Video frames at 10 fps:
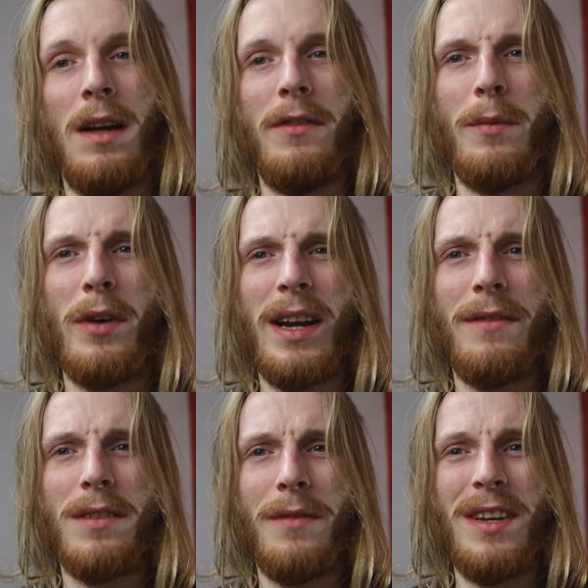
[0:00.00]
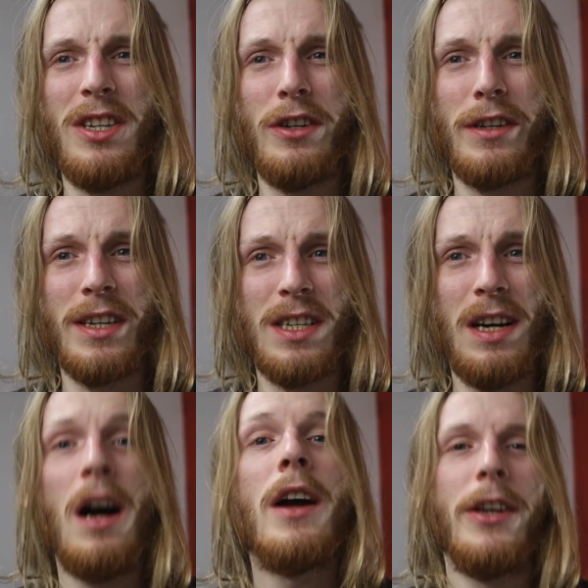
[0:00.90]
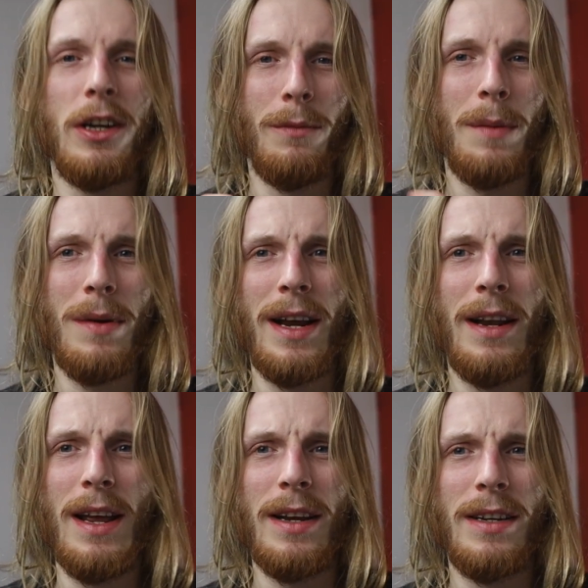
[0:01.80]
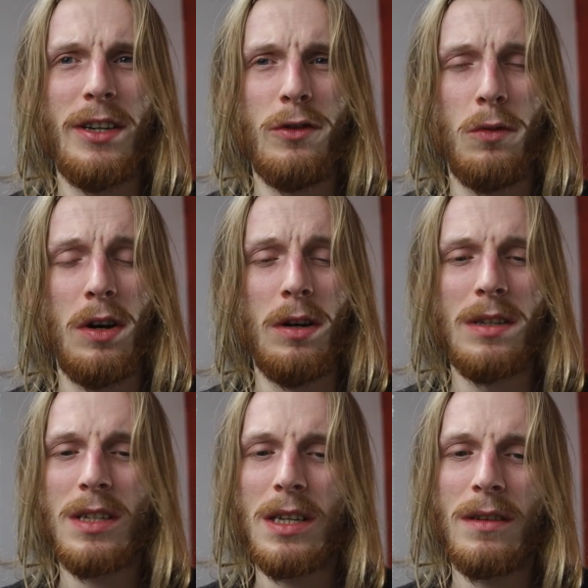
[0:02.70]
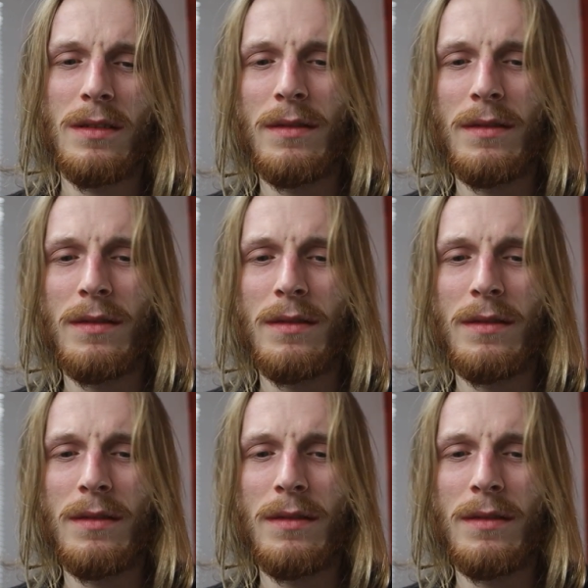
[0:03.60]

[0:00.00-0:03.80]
if you bring that with the vintage guitar, you're going to be paying additional cost.